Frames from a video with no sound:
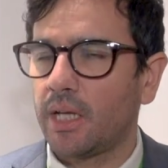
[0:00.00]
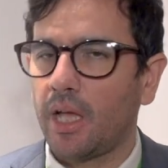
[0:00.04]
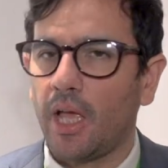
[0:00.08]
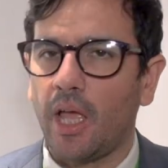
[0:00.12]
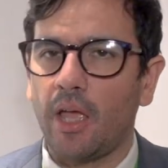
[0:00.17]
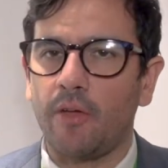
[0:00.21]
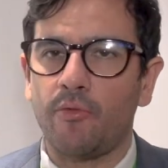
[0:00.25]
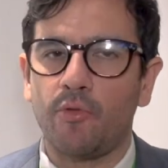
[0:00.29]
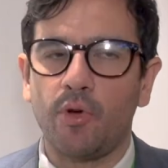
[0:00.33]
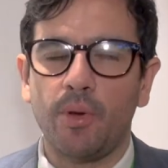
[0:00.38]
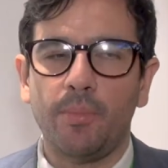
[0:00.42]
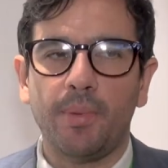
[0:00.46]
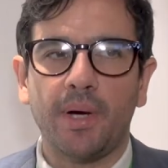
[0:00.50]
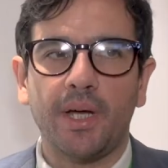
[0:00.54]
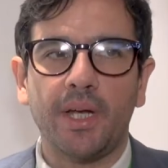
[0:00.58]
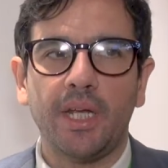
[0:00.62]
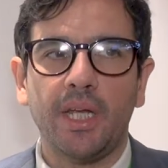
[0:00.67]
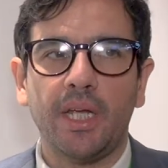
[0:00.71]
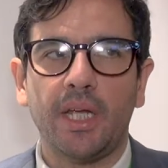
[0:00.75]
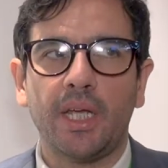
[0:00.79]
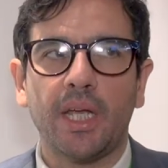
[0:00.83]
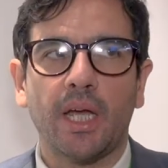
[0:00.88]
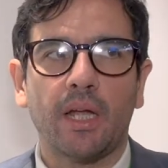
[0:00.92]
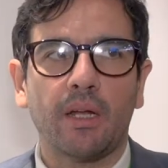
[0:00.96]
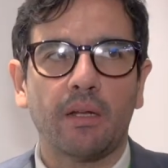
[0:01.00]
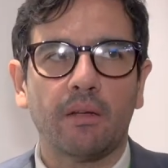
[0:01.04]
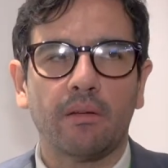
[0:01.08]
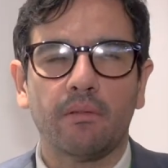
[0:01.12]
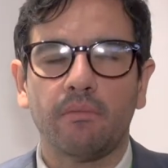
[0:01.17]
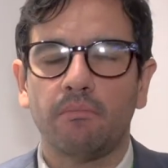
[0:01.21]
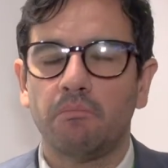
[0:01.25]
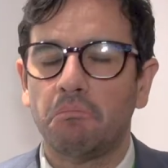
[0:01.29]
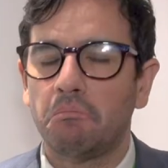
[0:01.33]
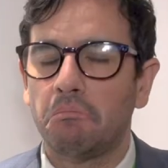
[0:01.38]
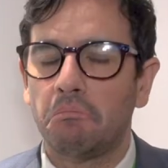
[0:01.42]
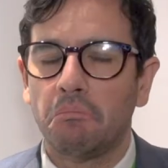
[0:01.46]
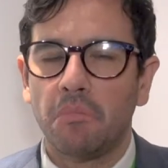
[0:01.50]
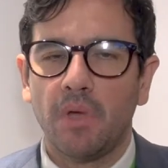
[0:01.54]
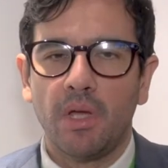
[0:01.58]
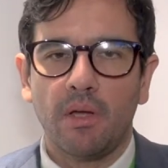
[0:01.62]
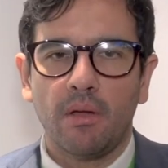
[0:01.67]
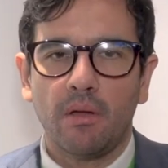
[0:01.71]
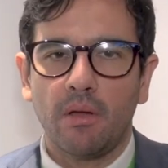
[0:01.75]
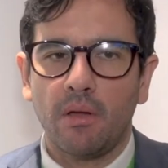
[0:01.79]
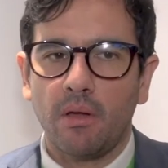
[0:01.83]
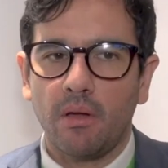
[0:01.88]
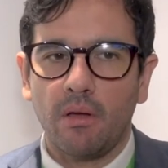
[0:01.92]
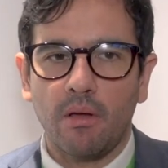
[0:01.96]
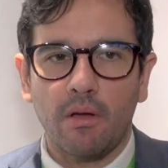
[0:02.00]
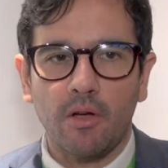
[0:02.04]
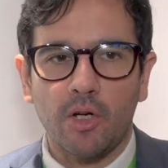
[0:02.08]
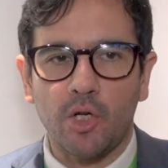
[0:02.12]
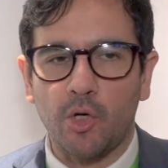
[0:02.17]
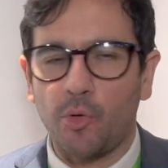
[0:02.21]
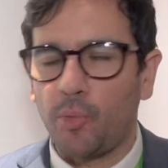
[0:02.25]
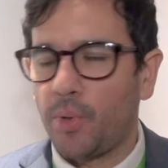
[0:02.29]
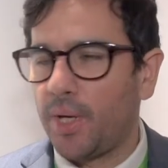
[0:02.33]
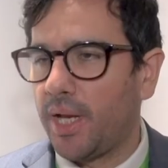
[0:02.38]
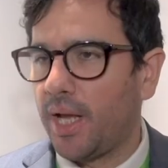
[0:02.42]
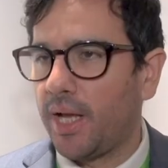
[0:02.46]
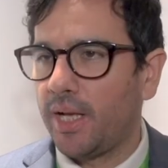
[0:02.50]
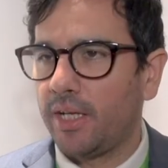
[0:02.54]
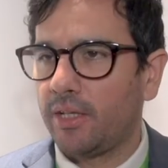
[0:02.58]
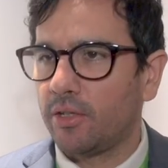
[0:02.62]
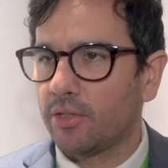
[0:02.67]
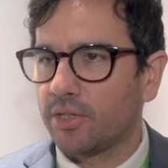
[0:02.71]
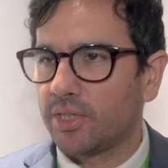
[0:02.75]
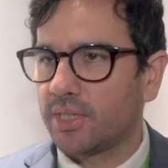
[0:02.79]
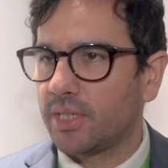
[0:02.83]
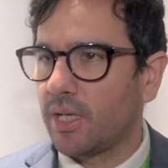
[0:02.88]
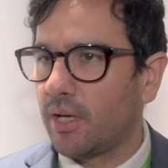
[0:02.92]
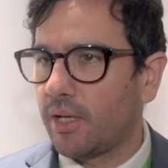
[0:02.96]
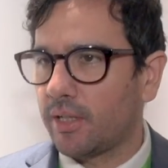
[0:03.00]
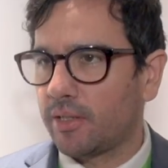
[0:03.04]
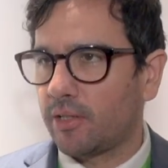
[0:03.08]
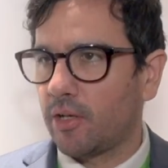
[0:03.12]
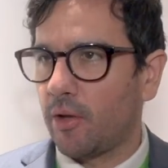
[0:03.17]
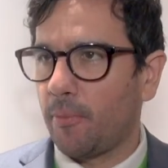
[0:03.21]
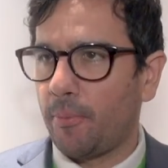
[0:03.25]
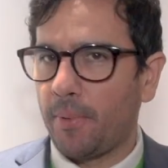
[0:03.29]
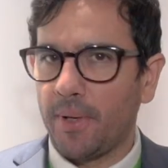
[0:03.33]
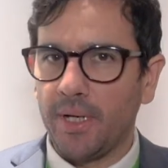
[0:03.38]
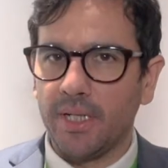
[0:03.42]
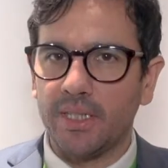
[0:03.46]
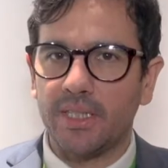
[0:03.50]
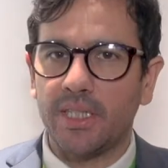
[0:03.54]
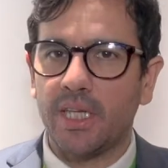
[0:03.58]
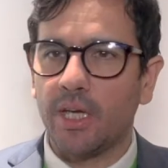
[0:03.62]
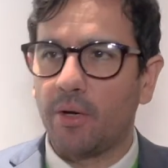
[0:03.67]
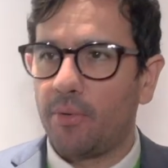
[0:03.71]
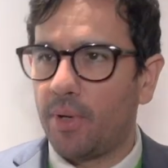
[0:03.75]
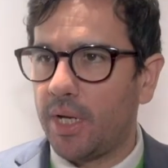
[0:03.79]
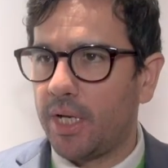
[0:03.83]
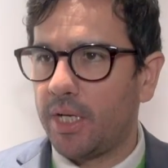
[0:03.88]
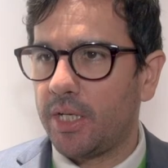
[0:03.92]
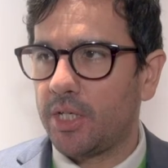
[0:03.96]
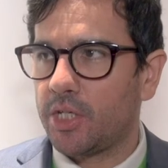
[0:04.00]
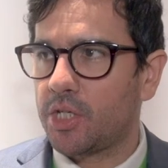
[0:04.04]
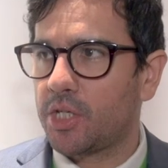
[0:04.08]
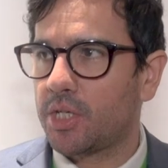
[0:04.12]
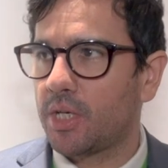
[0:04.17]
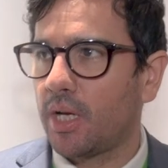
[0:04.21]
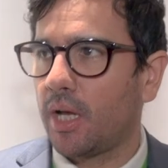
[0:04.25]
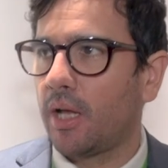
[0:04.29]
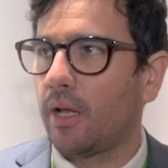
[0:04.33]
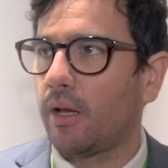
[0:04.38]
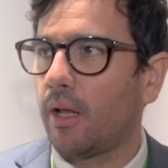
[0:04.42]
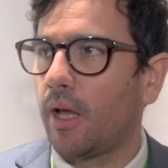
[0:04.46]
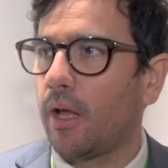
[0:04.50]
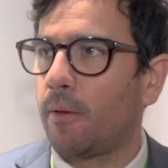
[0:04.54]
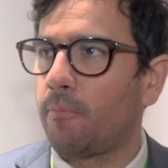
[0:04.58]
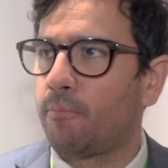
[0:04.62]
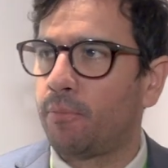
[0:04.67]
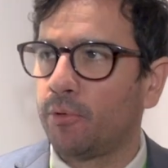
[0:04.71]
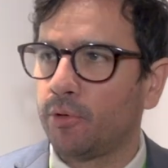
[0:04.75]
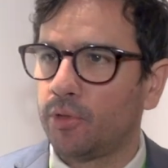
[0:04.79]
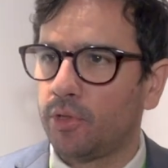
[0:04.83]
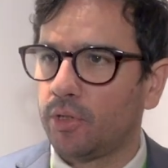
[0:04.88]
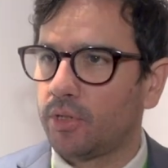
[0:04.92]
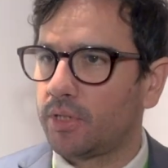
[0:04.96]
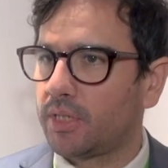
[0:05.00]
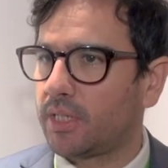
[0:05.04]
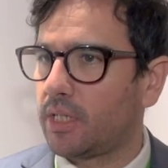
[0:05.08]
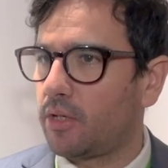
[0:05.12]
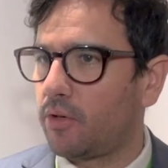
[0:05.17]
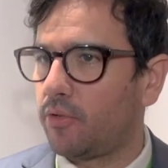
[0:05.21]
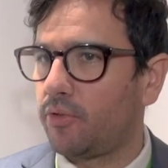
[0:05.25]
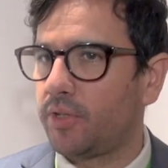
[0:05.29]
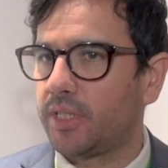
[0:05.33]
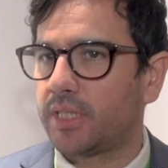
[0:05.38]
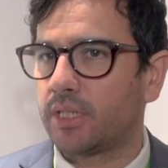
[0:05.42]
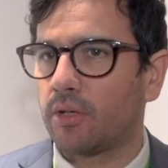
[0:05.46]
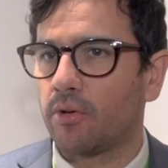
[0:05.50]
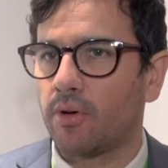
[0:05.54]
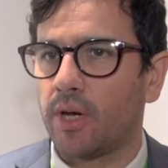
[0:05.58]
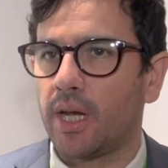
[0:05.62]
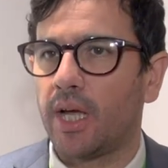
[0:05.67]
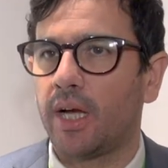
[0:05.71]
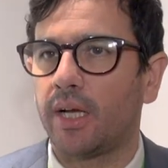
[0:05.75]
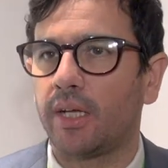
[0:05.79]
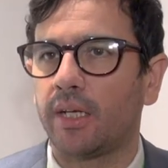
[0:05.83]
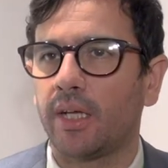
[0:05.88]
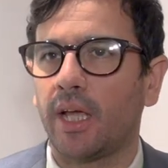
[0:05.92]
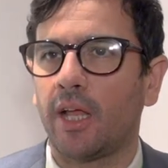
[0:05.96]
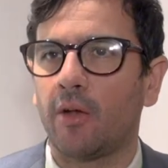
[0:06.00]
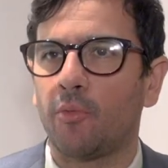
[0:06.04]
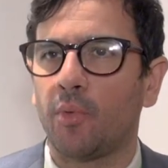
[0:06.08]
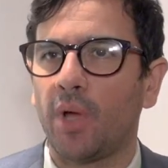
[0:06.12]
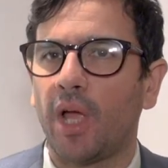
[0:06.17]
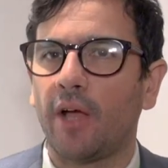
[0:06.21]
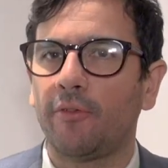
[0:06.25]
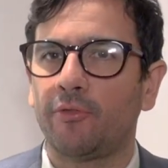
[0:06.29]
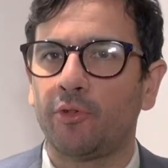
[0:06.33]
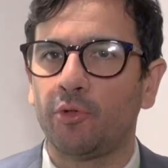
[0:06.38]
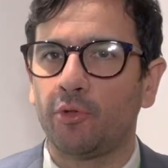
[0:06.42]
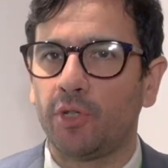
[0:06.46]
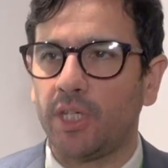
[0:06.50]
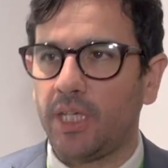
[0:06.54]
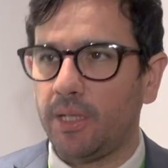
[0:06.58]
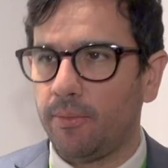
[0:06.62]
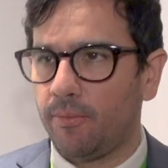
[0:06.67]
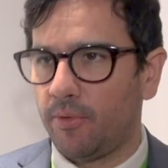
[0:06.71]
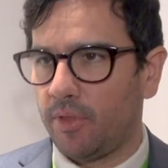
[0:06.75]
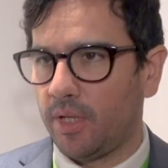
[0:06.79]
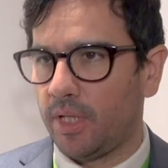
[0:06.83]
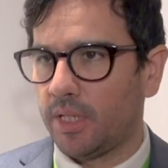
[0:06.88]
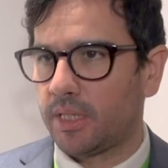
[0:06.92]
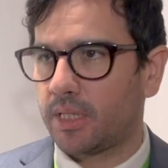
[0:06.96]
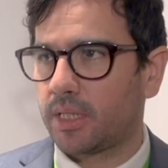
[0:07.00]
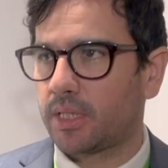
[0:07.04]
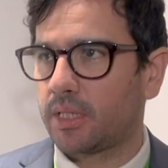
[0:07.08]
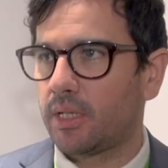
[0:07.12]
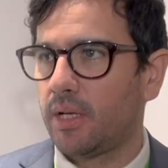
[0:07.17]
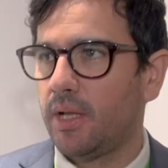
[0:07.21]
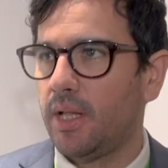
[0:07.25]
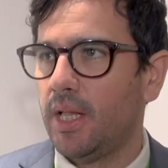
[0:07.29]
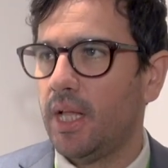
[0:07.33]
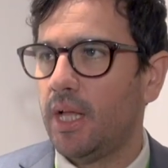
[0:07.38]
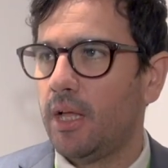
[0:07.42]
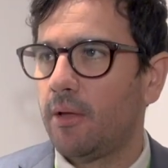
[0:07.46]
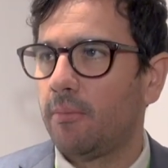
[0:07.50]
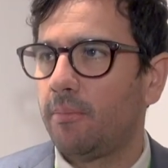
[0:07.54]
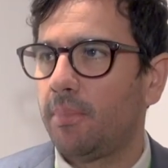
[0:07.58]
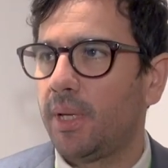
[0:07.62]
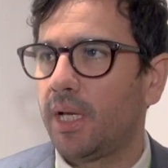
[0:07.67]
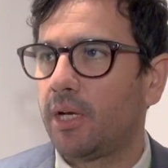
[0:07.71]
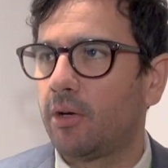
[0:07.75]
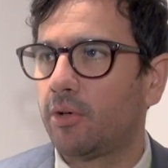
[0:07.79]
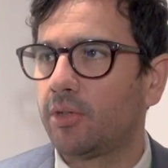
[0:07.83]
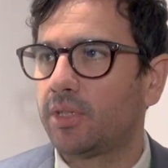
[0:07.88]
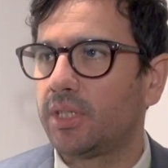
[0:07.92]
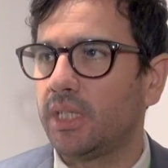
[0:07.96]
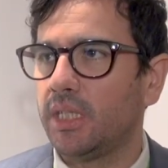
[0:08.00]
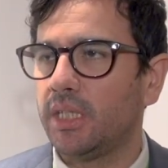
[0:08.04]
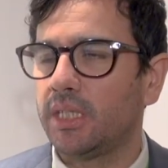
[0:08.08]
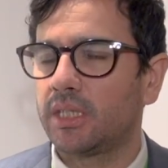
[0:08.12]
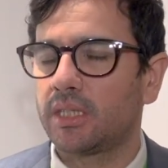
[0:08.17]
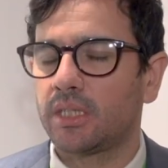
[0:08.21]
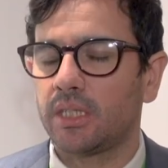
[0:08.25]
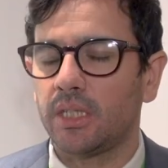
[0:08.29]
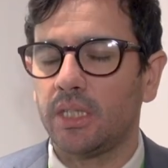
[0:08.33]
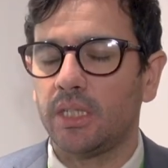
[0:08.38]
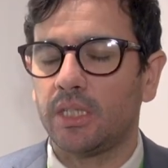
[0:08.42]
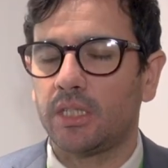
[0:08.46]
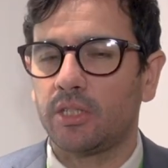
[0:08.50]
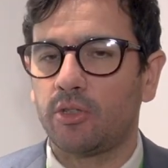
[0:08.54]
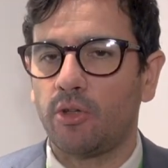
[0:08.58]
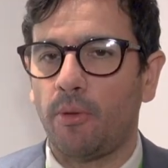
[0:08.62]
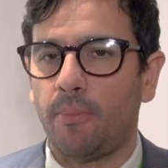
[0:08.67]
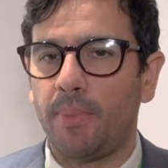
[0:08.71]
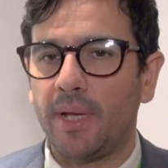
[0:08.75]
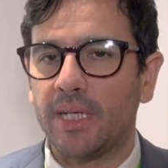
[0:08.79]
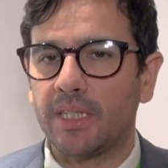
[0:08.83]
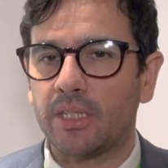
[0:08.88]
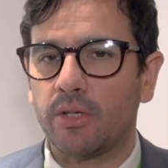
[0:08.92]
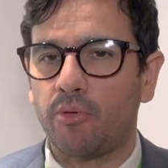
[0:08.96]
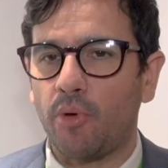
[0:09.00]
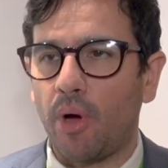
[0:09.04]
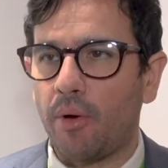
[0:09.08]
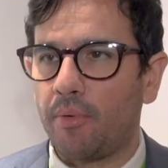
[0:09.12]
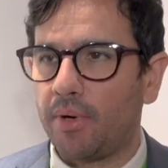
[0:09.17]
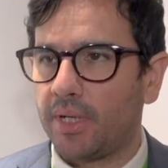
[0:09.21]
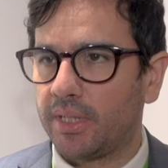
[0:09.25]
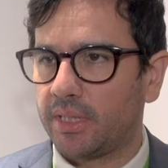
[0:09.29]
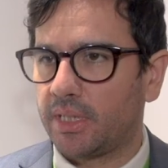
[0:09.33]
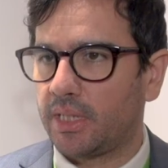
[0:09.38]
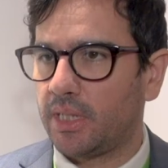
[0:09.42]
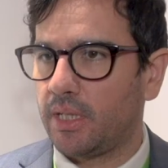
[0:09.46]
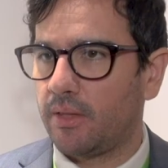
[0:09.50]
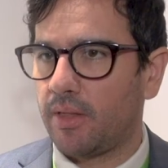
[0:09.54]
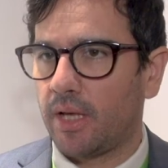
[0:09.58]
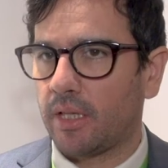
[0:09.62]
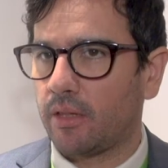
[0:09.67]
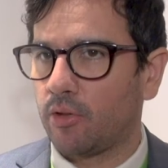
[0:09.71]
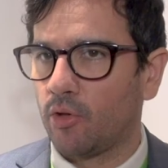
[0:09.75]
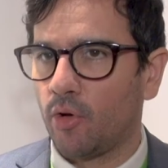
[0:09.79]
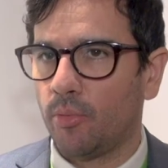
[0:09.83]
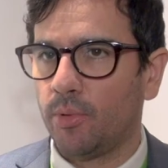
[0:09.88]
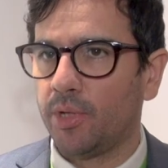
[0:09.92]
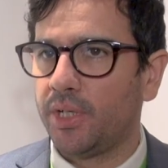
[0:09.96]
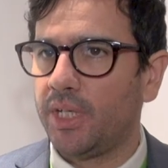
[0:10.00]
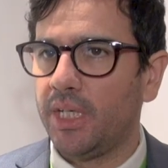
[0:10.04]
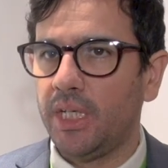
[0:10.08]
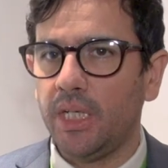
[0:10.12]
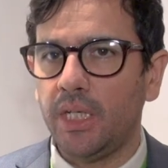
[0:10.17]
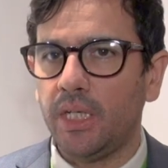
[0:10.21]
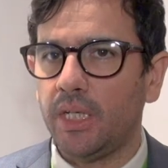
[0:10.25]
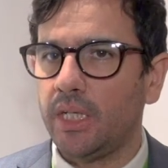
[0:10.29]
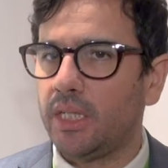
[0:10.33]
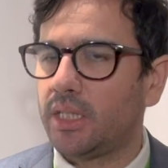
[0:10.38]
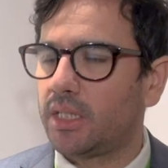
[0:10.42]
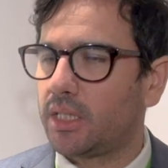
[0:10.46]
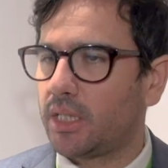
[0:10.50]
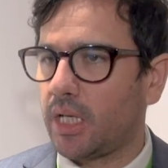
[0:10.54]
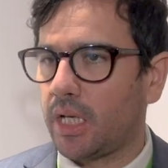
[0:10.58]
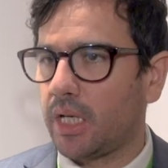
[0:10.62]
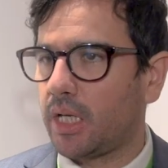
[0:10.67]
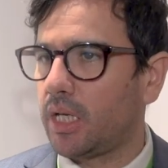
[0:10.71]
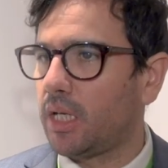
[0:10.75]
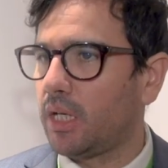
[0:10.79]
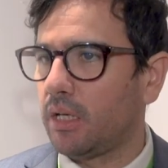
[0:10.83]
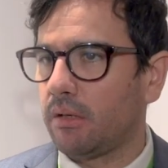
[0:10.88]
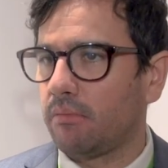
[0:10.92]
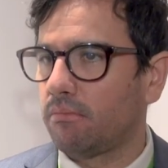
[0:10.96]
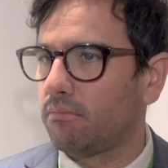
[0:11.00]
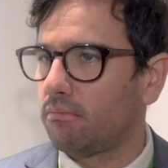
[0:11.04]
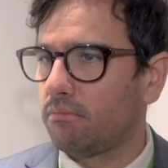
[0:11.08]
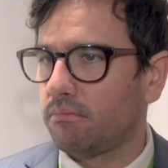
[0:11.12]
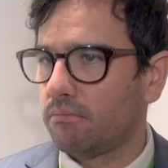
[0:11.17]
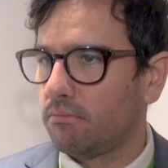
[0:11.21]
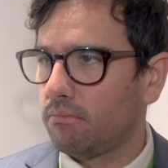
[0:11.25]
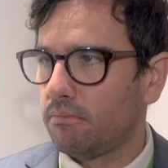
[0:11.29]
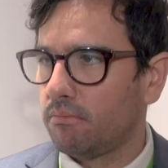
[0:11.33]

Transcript: Everybody can create a startup in its garage and put the service online, and we have to keep this, because it's the best guarantee that nobody is taking